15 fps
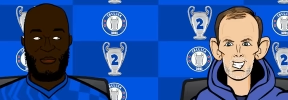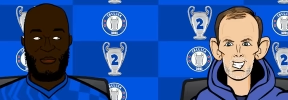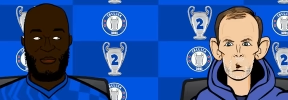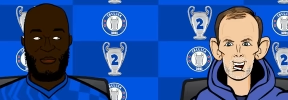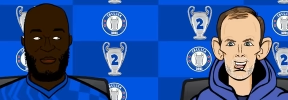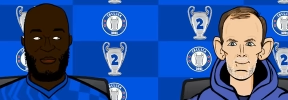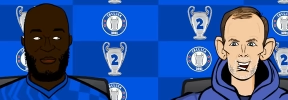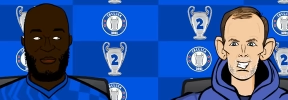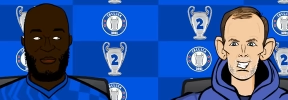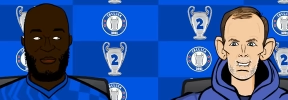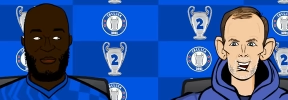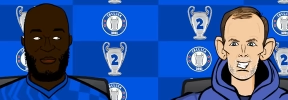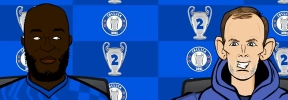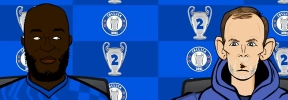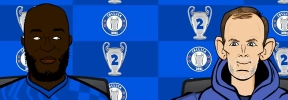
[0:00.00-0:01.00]
Speaker 1: We'll be
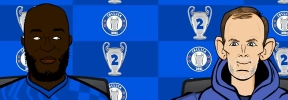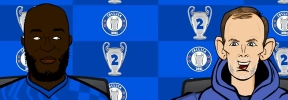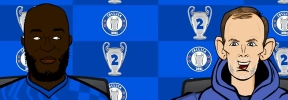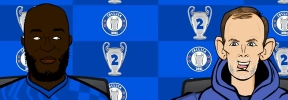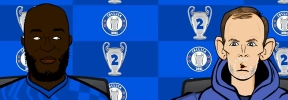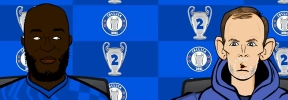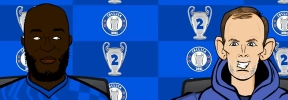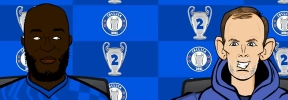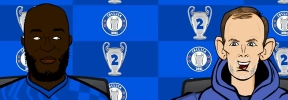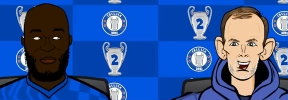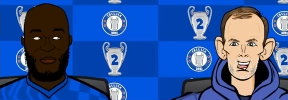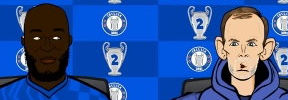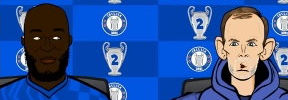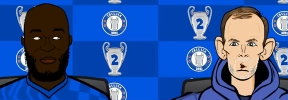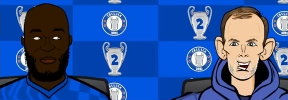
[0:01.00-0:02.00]
giving Romelu the
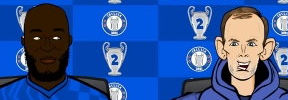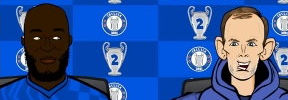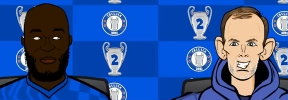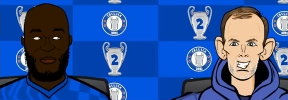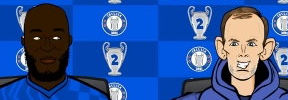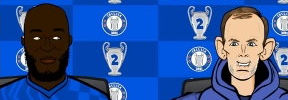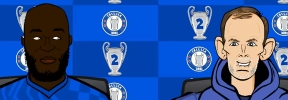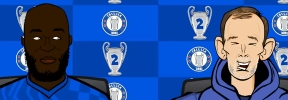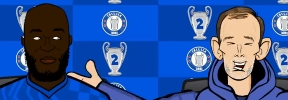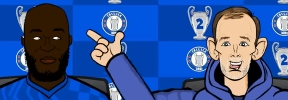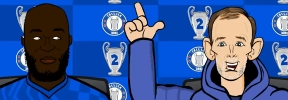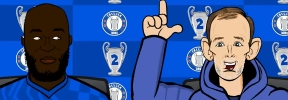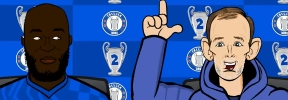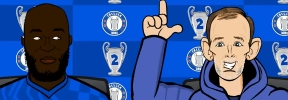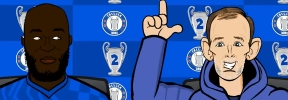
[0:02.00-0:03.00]
Luiz
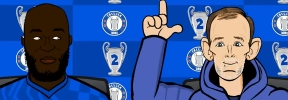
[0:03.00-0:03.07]
Willian